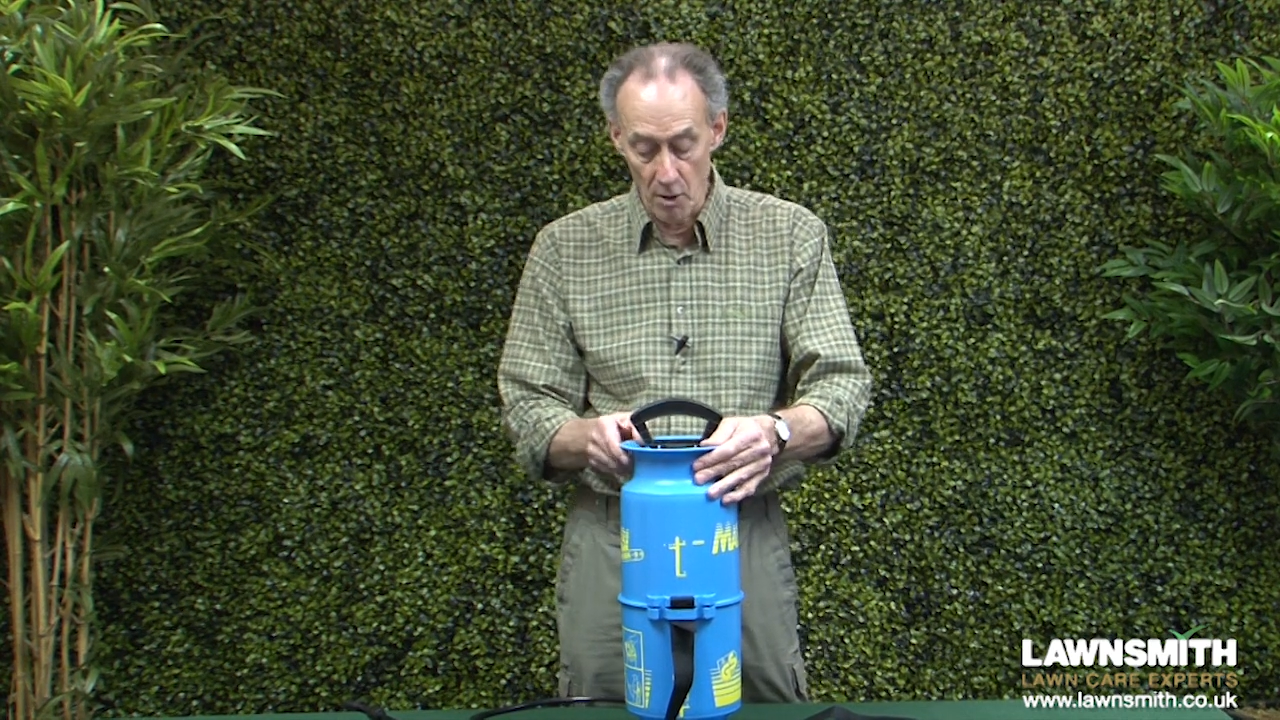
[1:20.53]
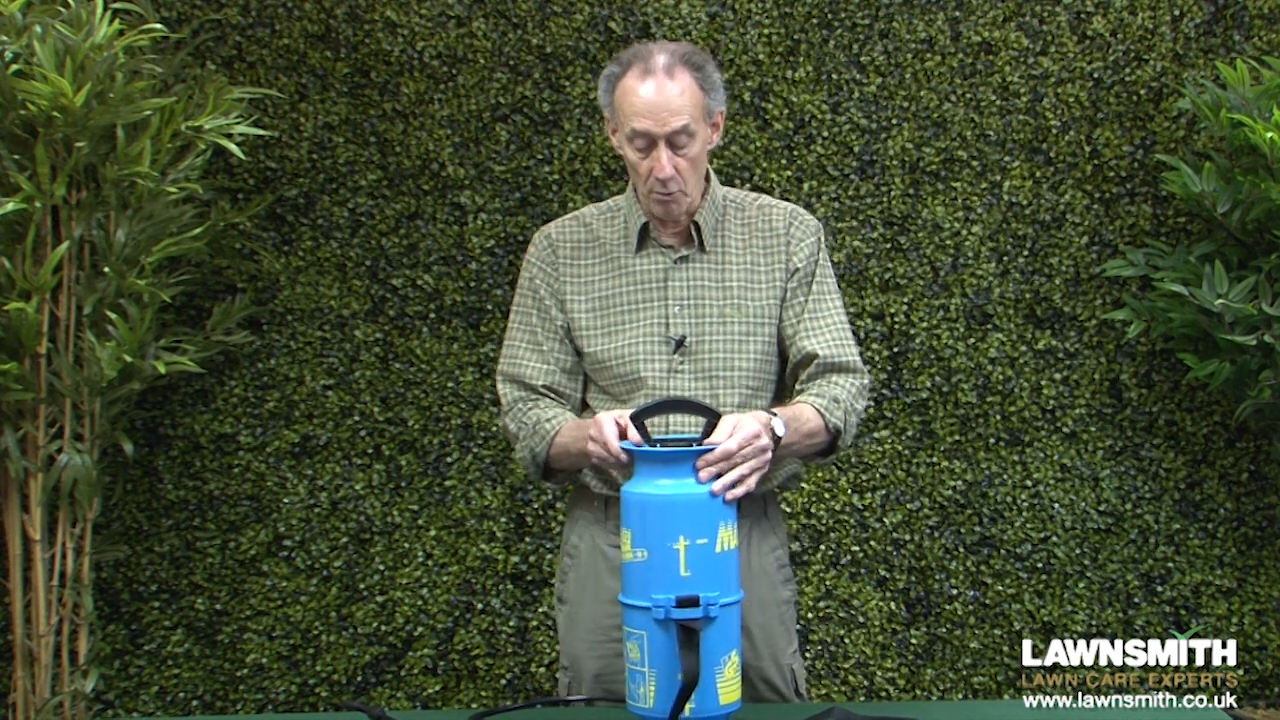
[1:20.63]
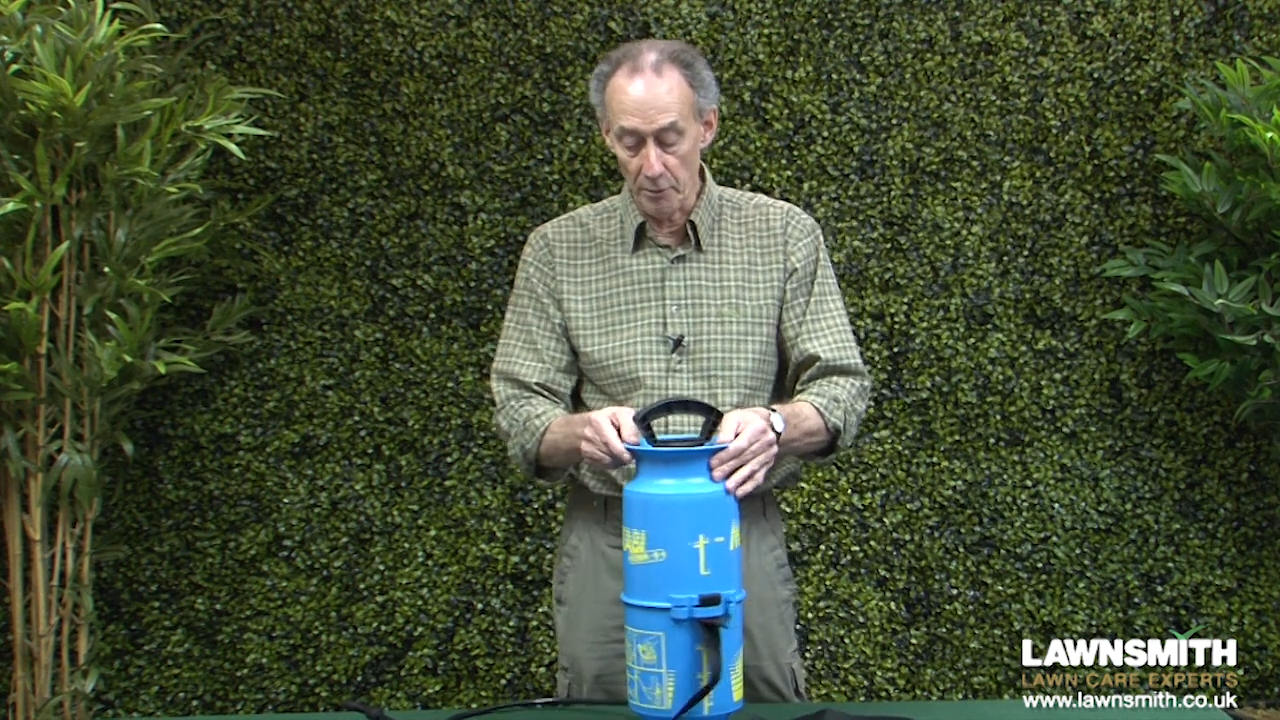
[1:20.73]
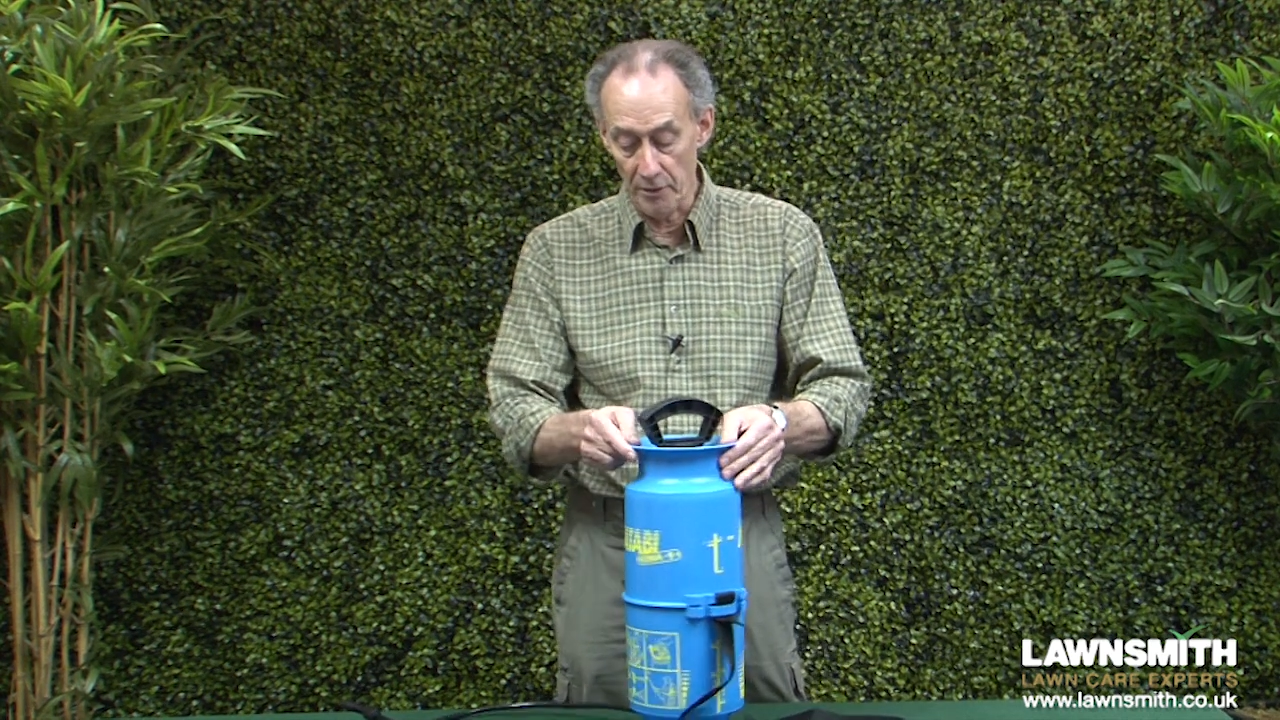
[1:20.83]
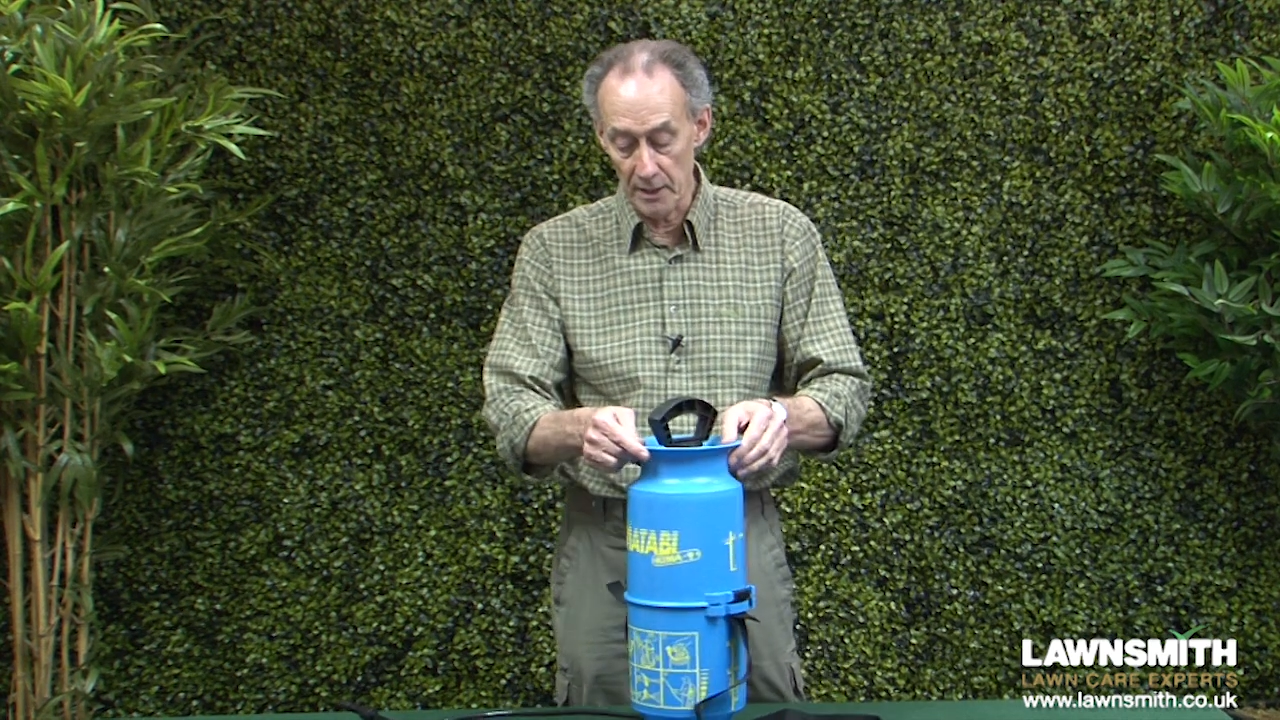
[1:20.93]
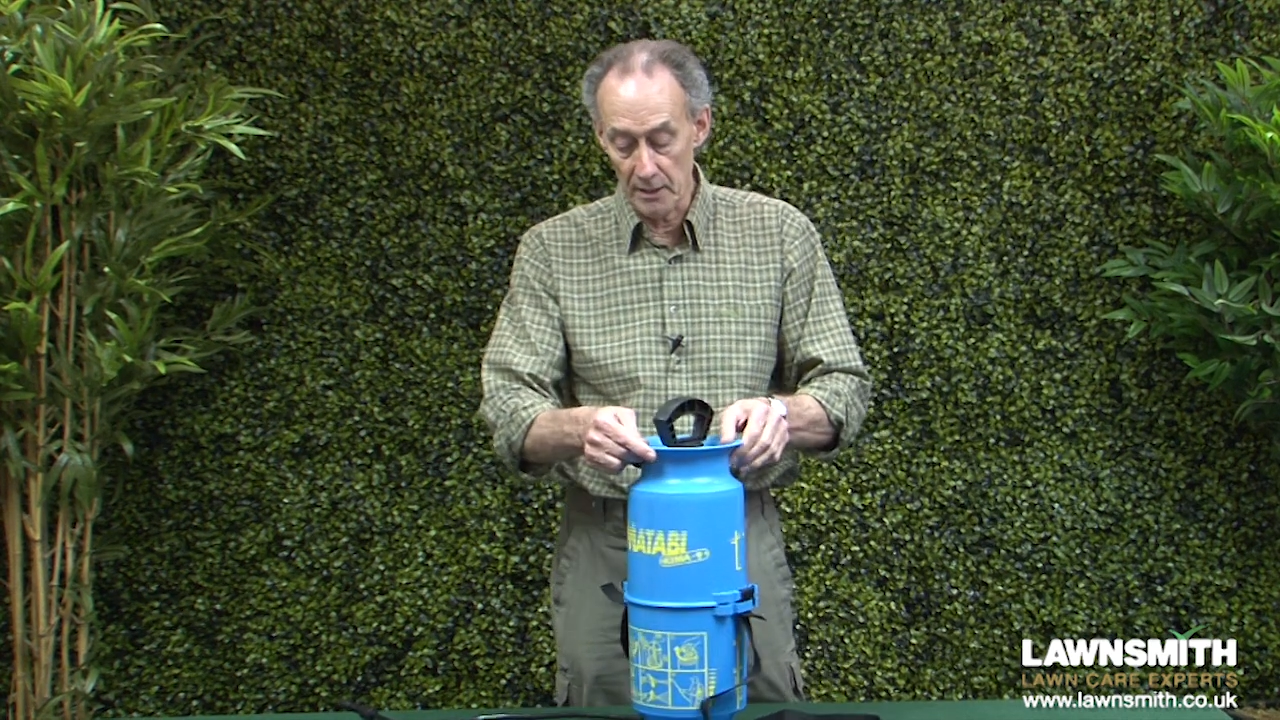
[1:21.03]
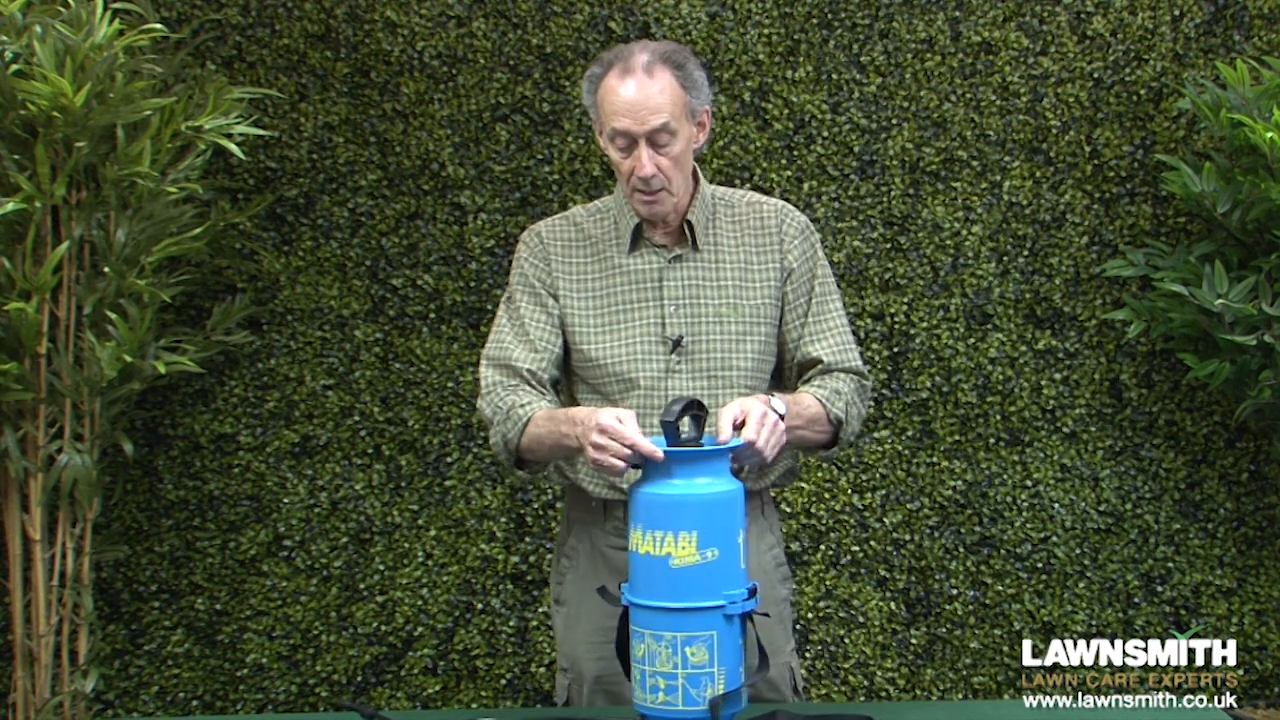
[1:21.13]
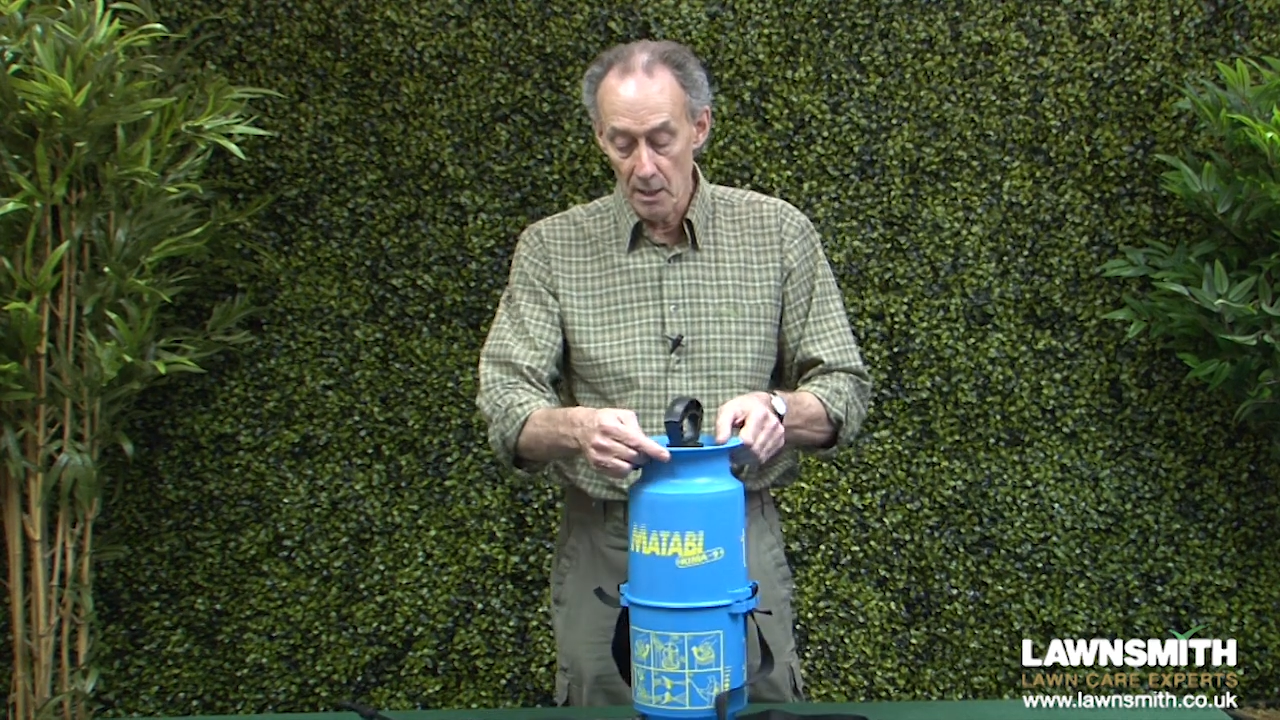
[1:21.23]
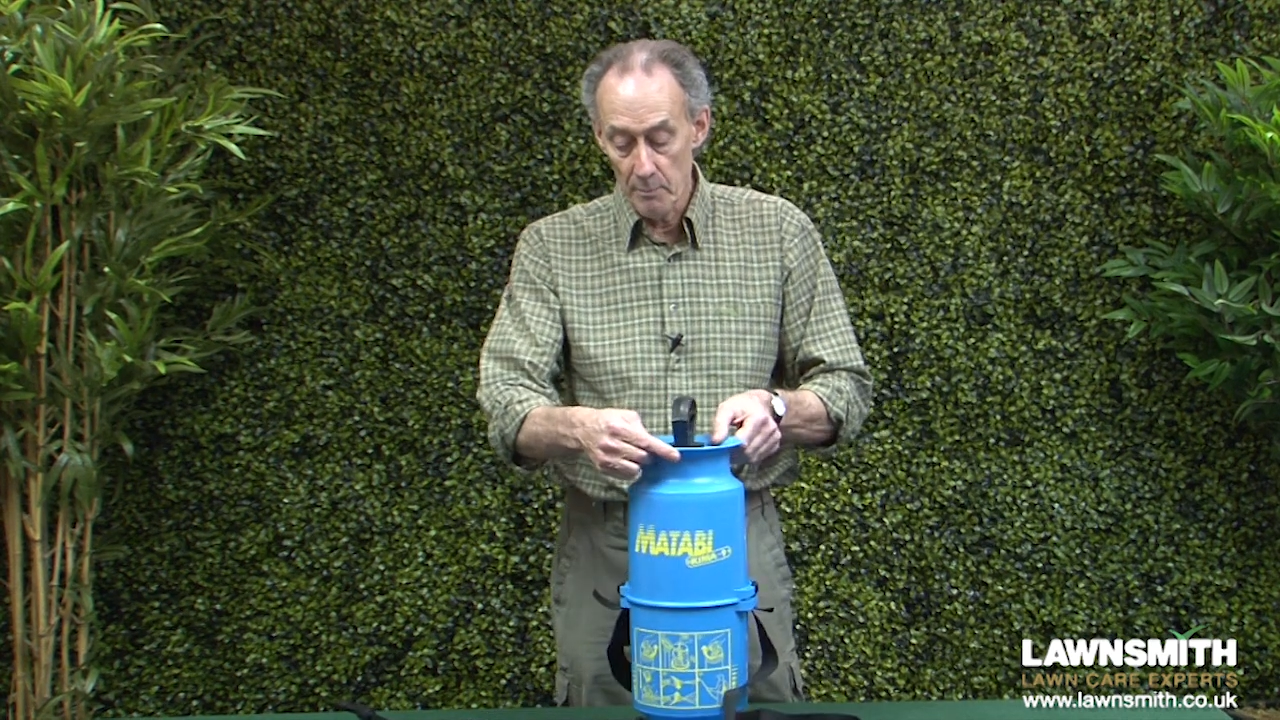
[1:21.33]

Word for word: the whole thing